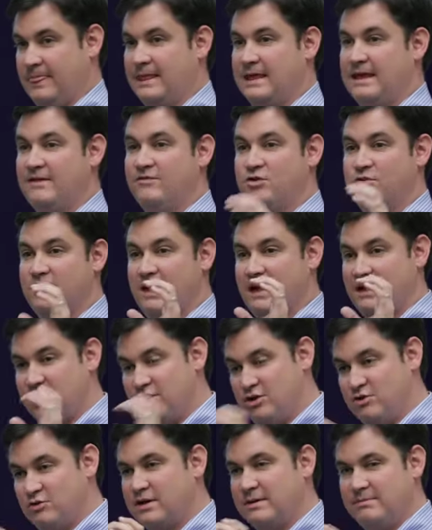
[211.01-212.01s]
Give you that
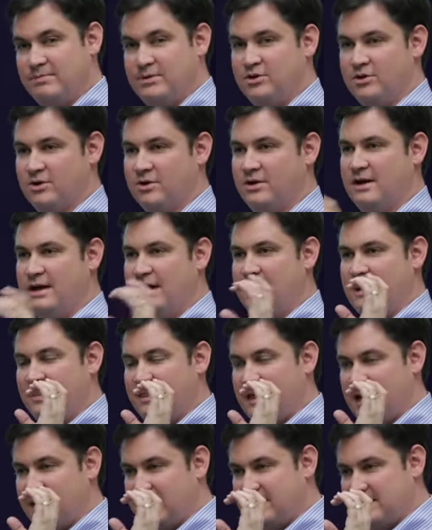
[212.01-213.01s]
new computer,
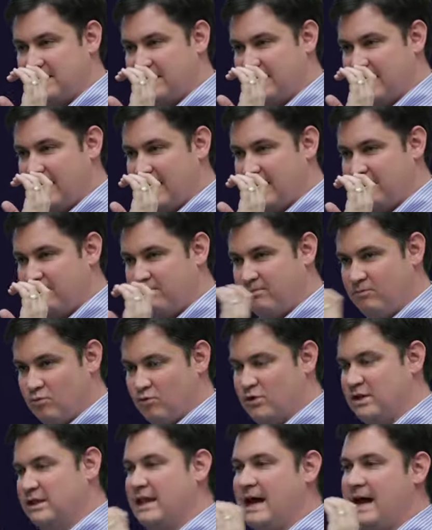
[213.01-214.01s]
that
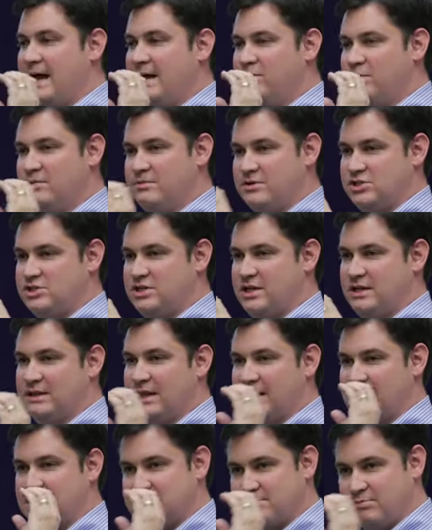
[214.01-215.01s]
reliable machine
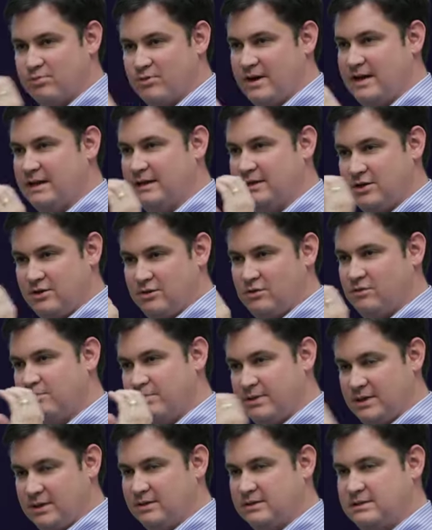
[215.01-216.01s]
like it's brand new,
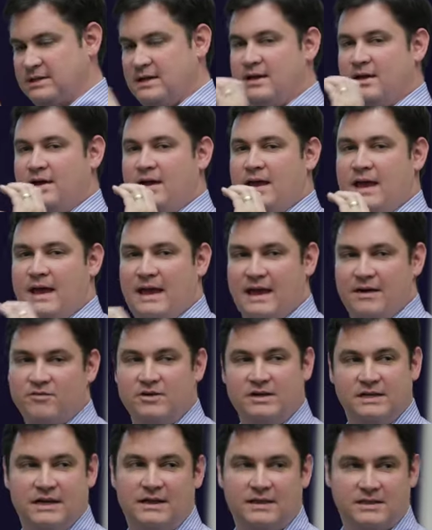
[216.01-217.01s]
built,
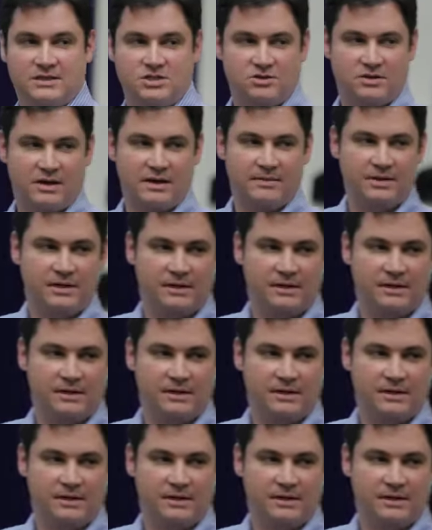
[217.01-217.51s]
every day that you come